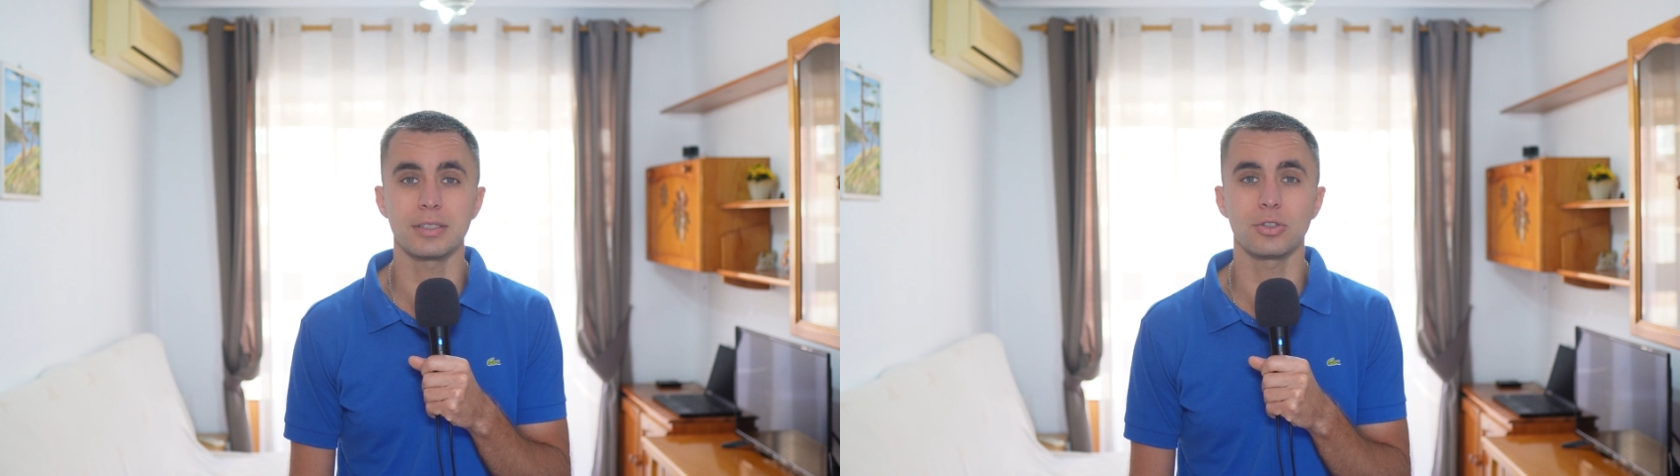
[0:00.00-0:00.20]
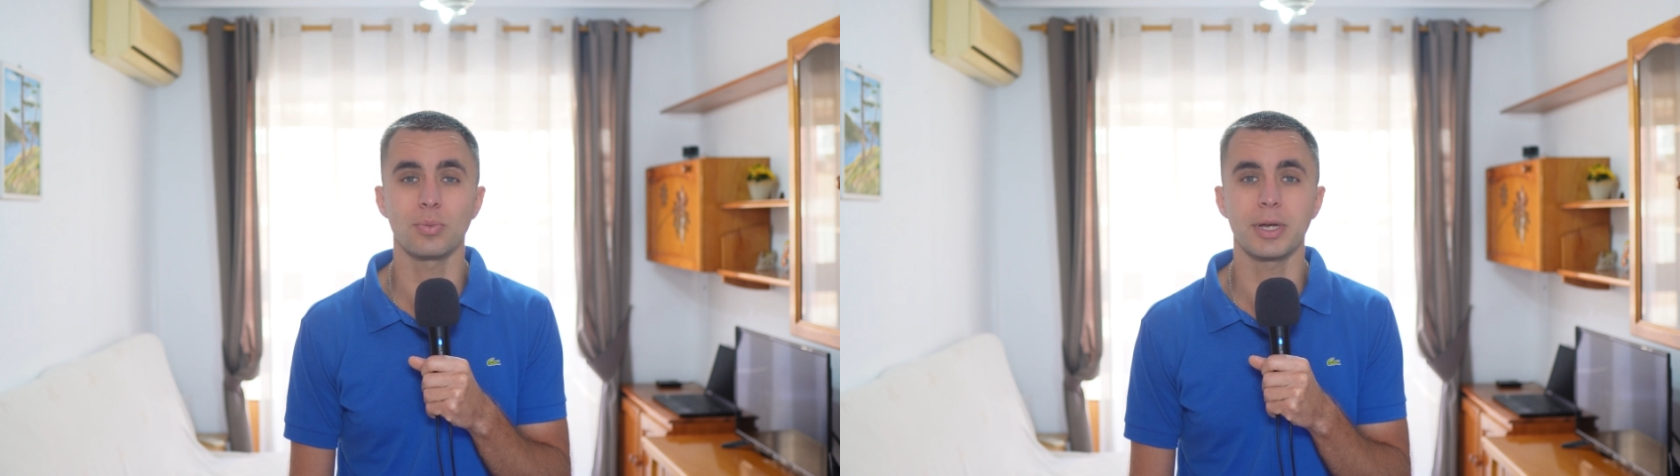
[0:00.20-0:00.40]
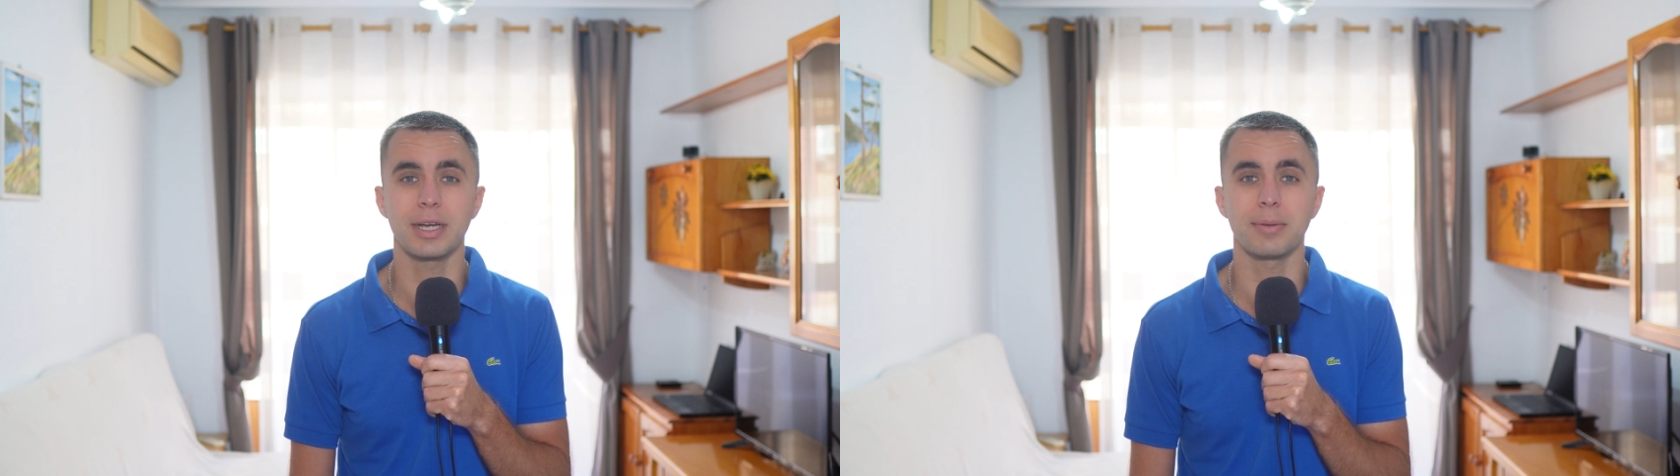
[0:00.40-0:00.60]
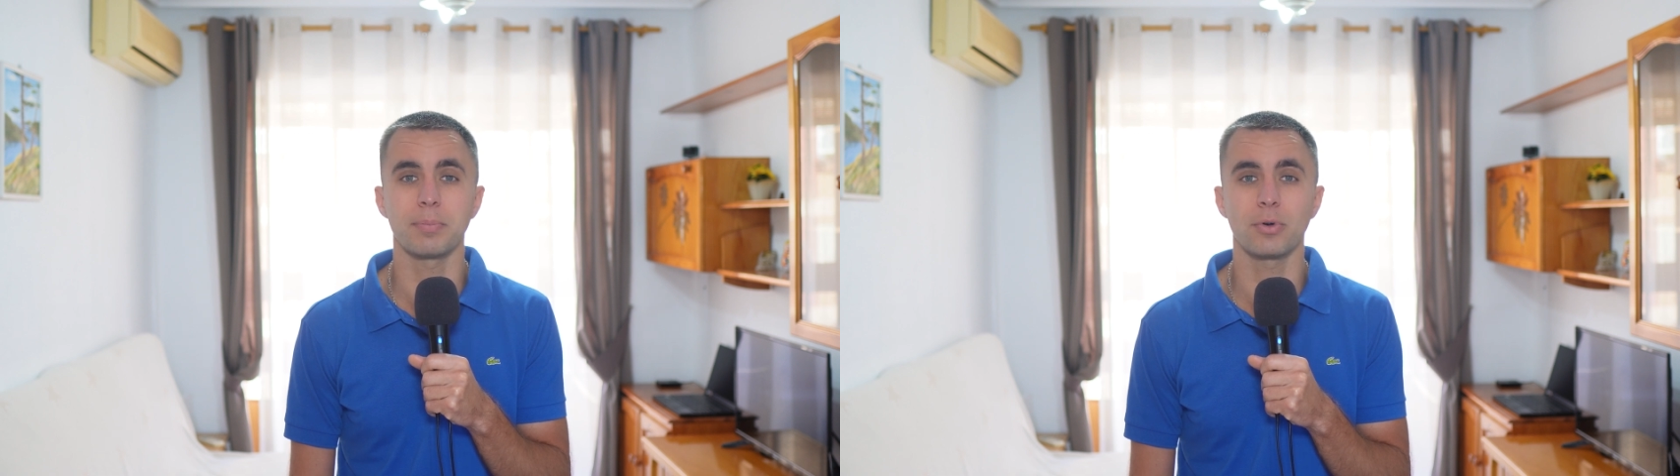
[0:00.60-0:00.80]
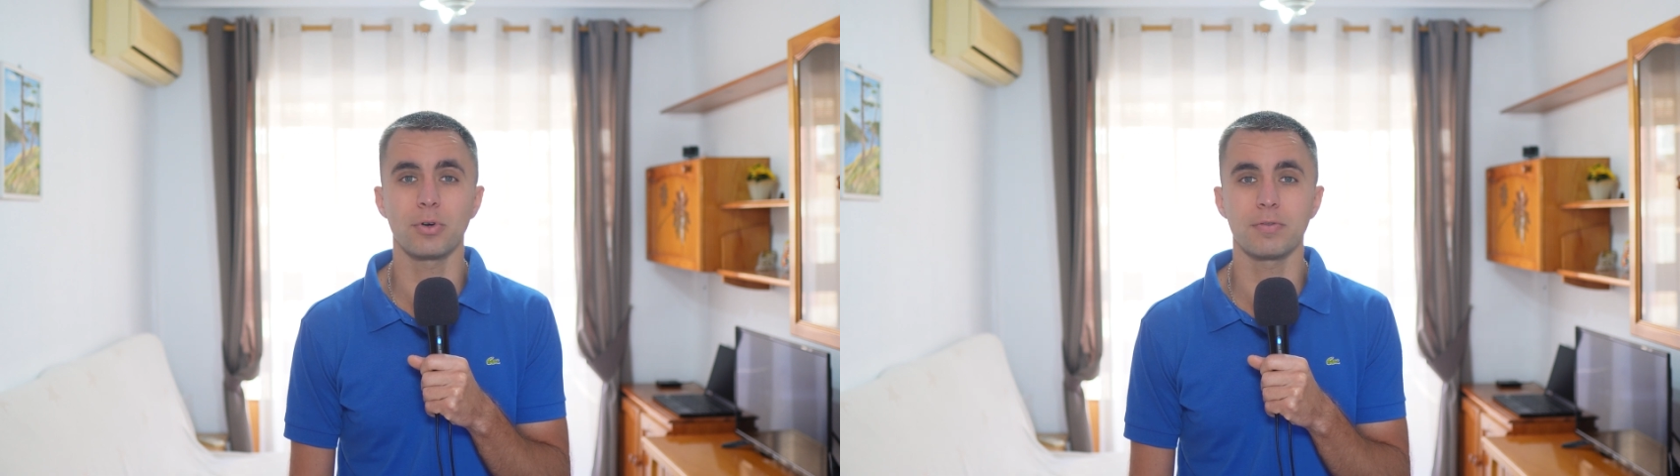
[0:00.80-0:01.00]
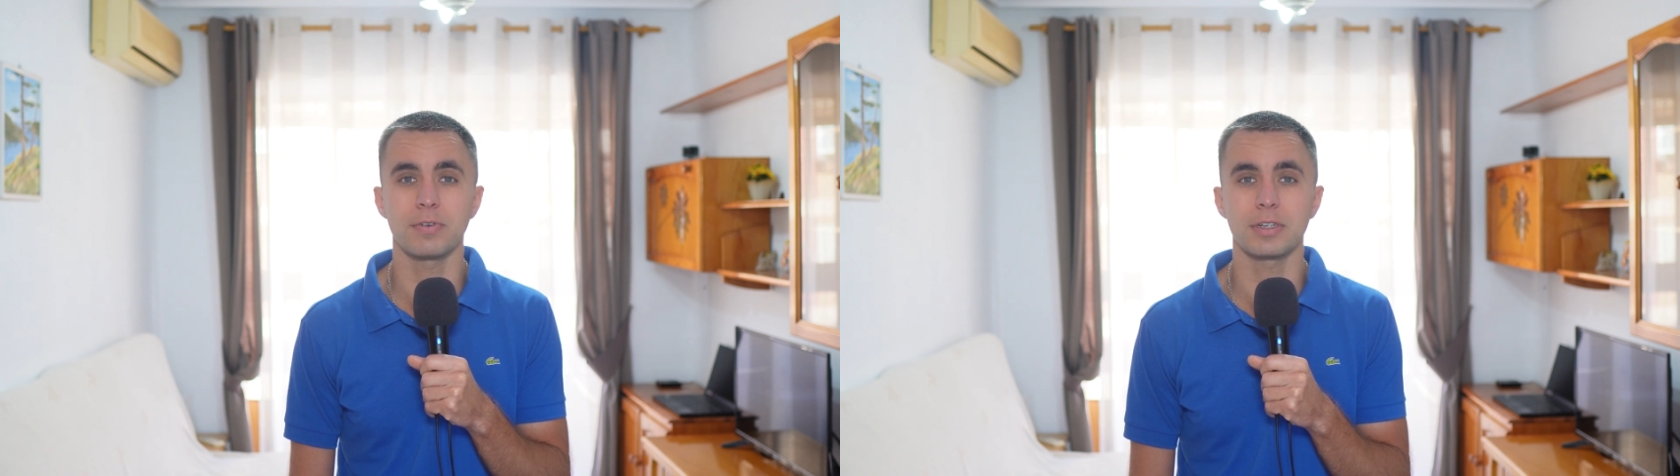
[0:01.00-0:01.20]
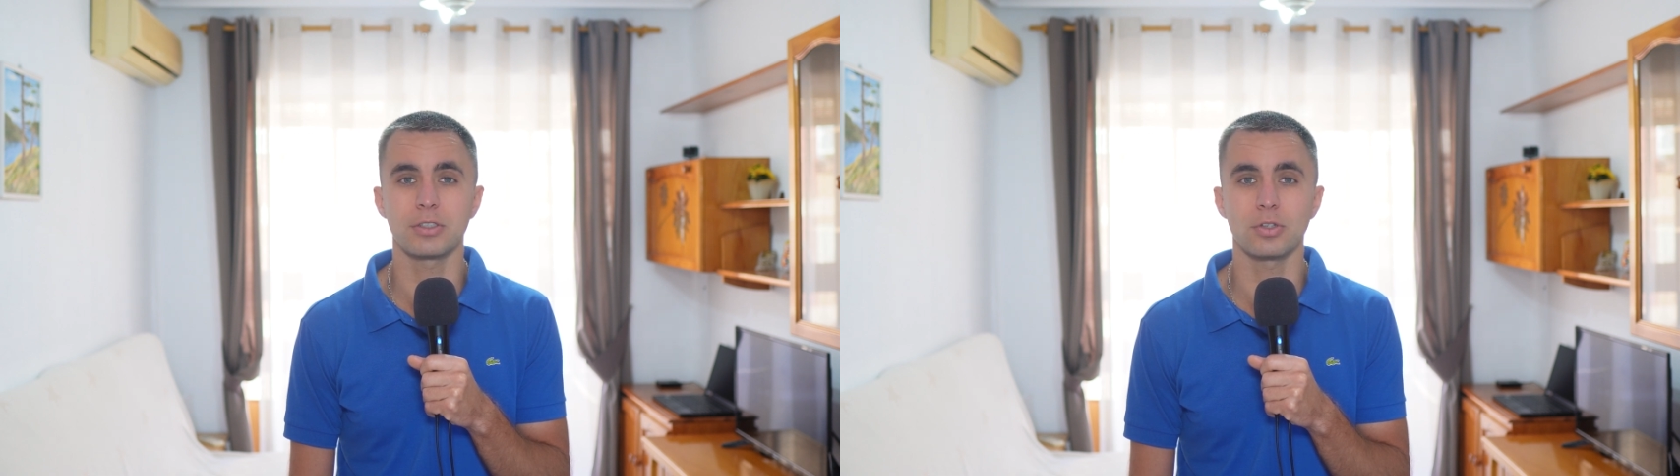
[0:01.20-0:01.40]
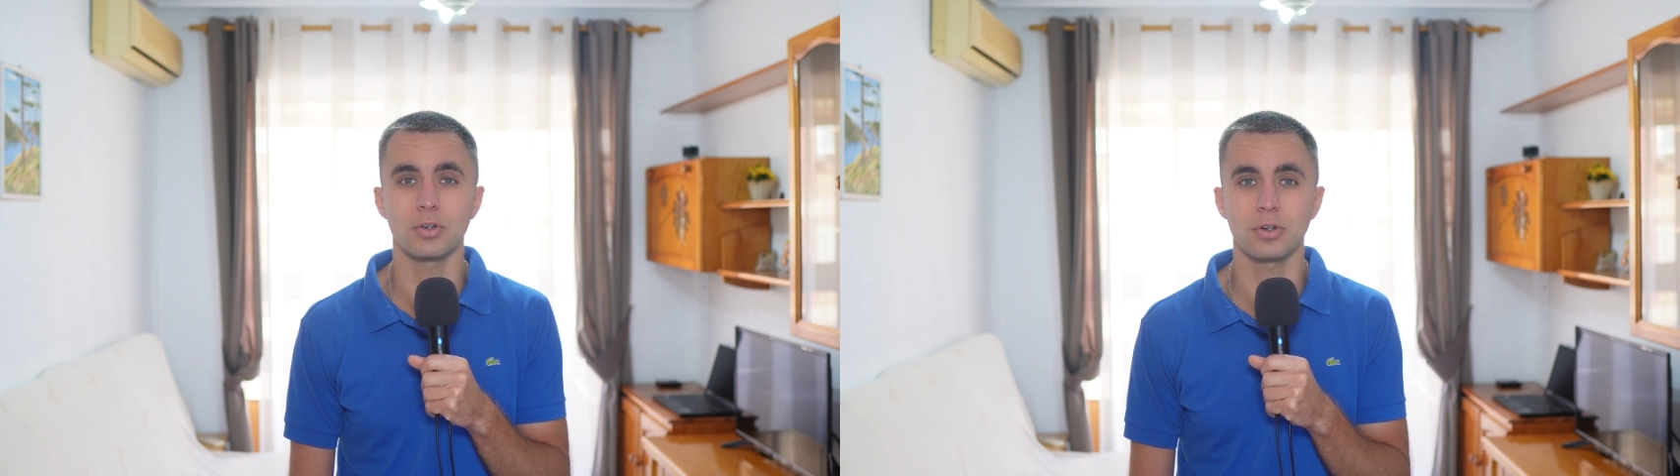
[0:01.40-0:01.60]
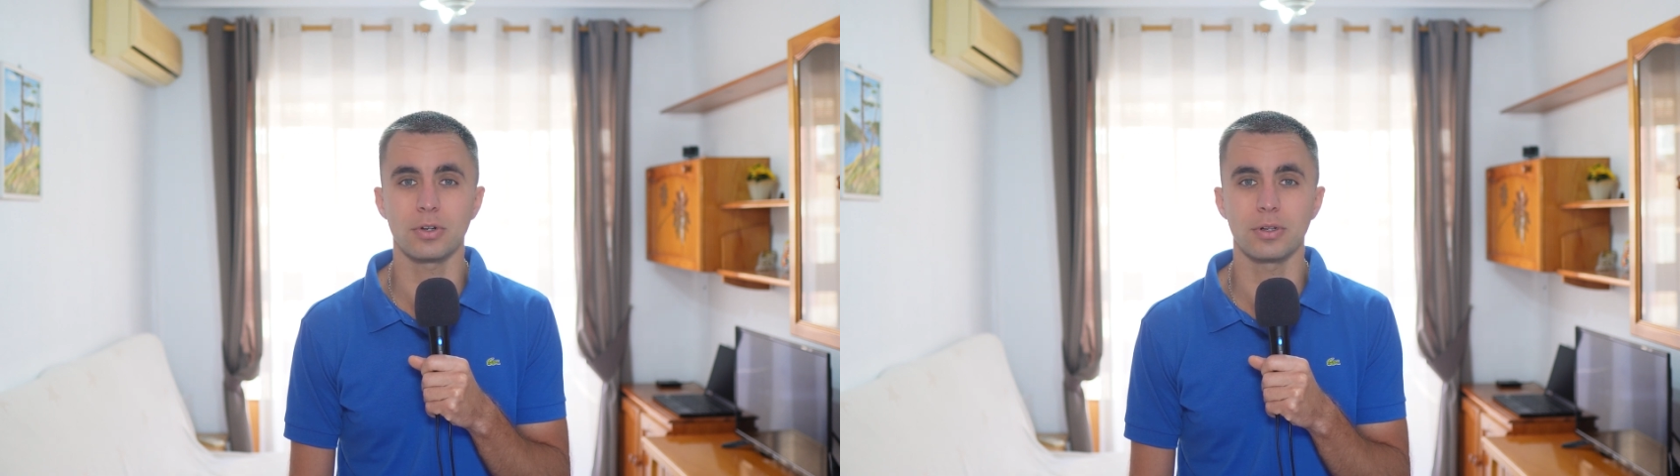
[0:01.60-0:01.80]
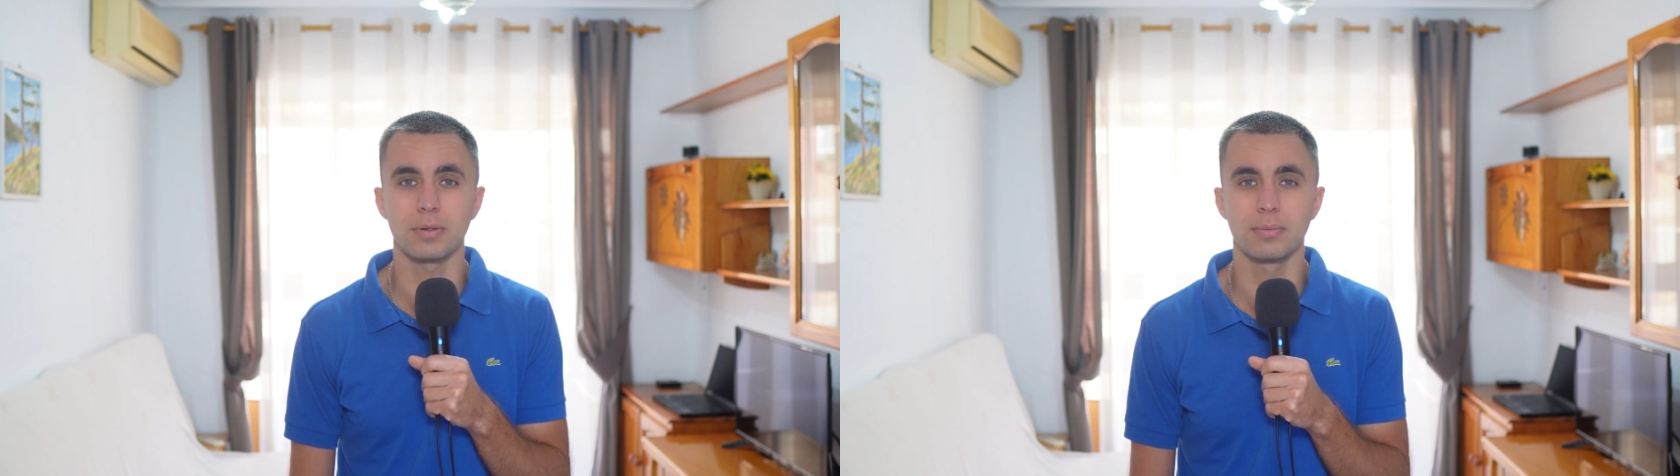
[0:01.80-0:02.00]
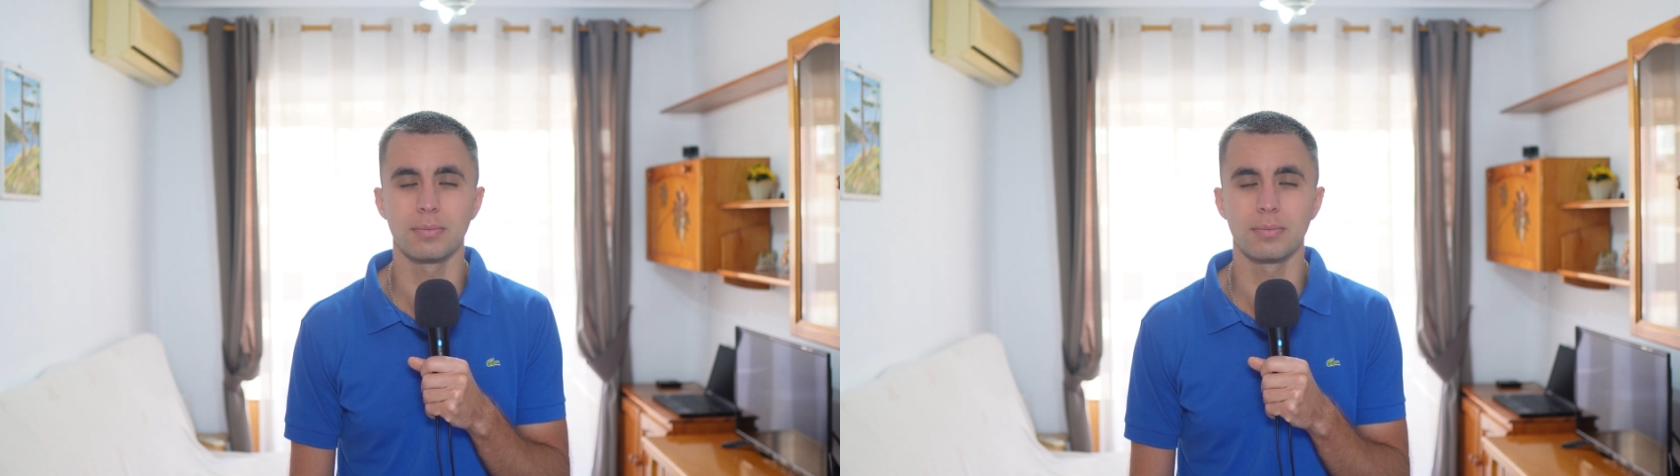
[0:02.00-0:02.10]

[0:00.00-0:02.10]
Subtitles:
is to make a perfect circle.